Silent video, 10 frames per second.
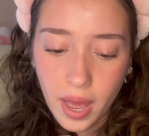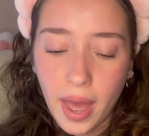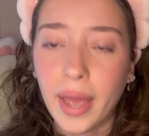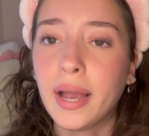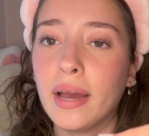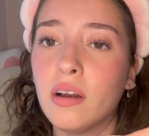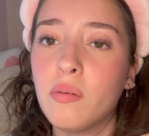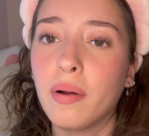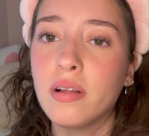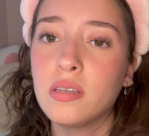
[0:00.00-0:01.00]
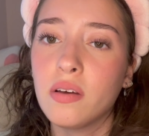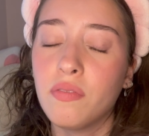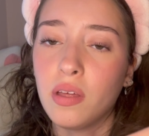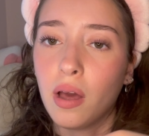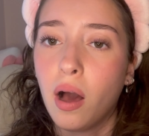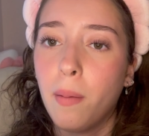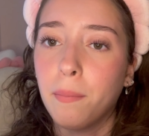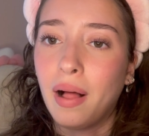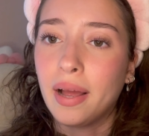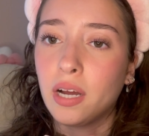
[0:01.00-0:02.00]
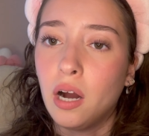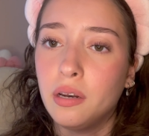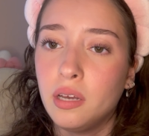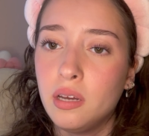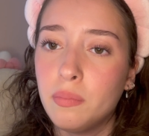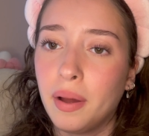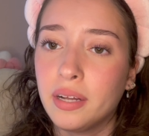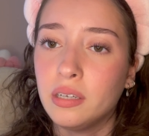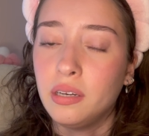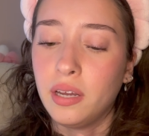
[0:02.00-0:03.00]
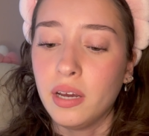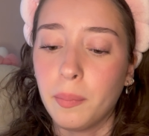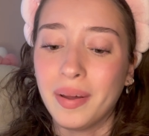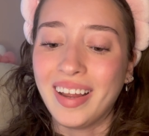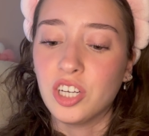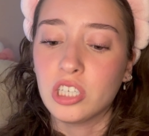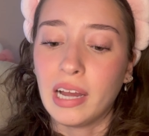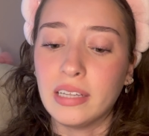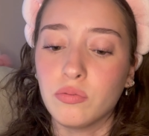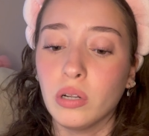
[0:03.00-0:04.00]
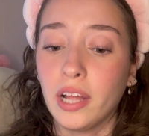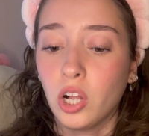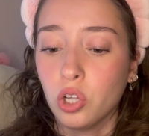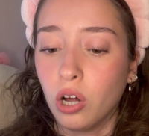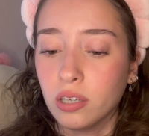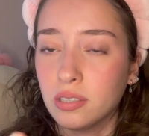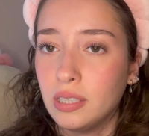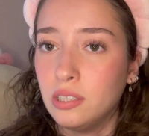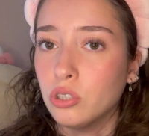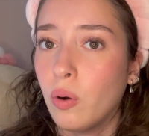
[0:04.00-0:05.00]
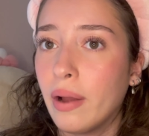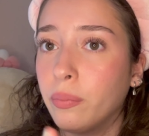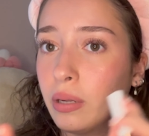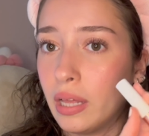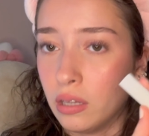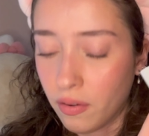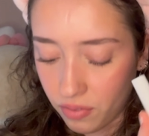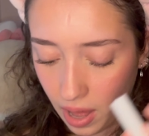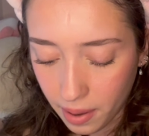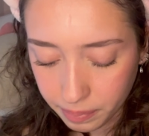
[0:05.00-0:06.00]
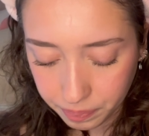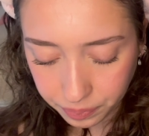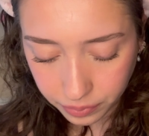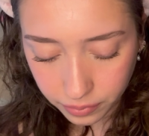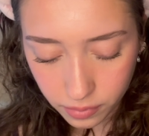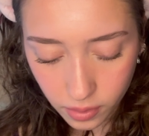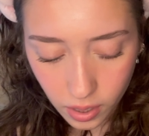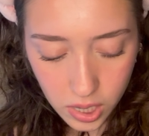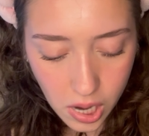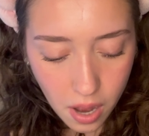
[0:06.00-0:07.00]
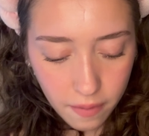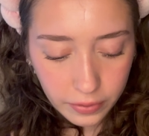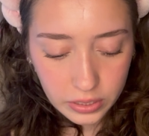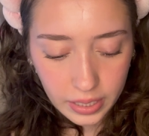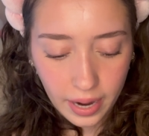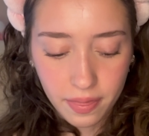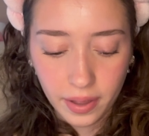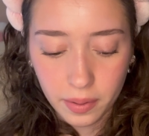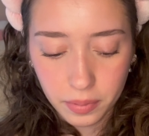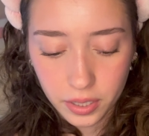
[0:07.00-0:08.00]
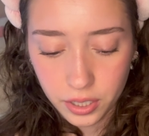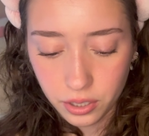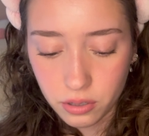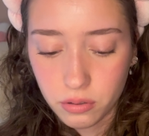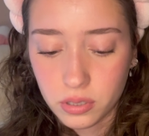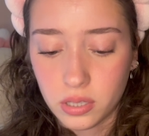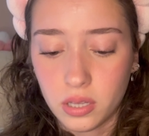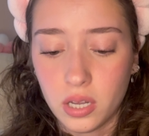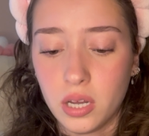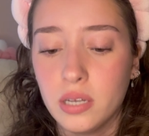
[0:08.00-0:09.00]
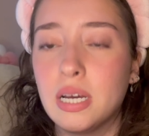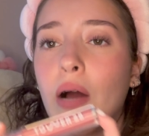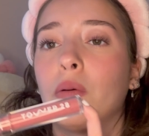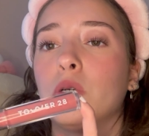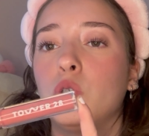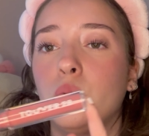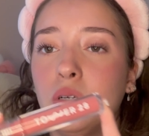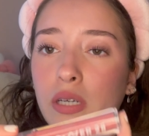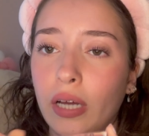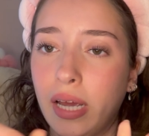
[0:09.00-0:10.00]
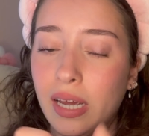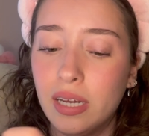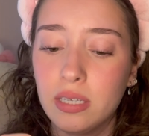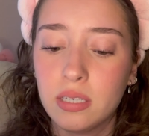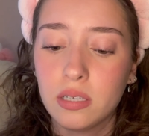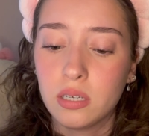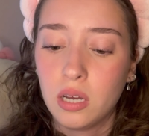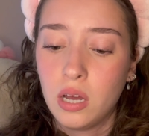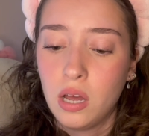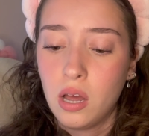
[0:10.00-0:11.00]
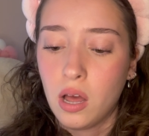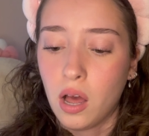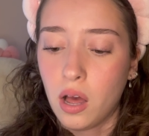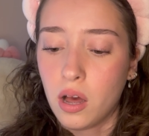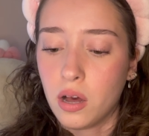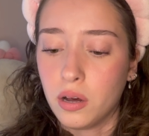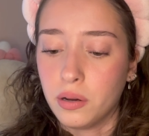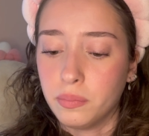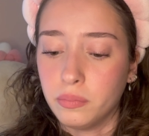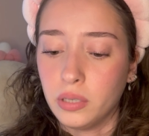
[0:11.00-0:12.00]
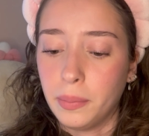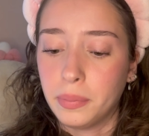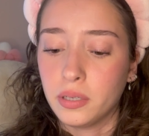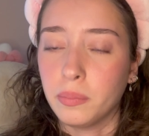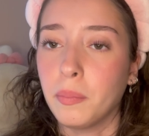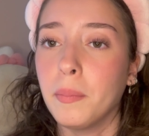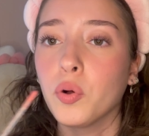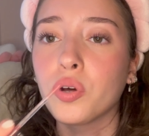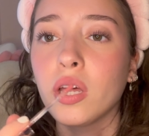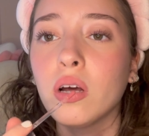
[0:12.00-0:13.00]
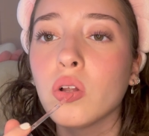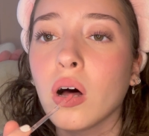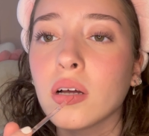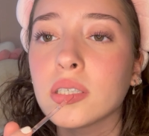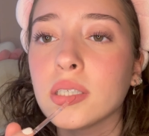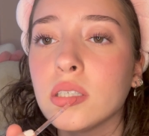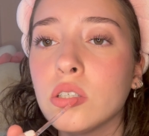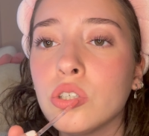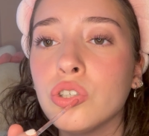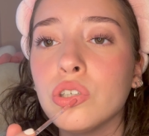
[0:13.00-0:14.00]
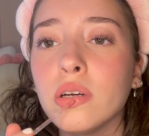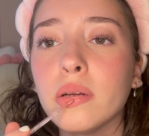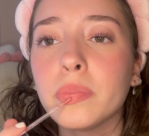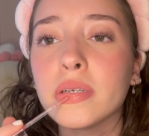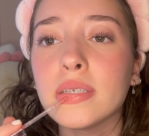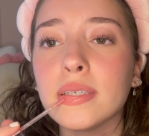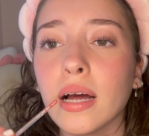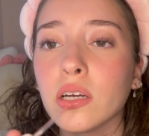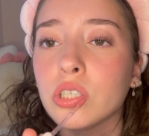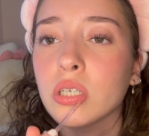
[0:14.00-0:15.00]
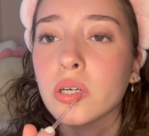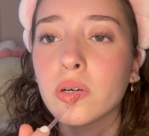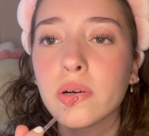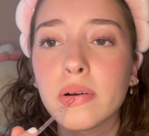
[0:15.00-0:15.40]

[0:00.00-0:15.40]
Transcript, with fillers: it kind of reminds me of the um, Black Honey by Clinique, but it just it's really glossy, so I really love that. For today, I think I'm going to use the Tower 28 um, Lip Milky Gloss in Shade Pistachio.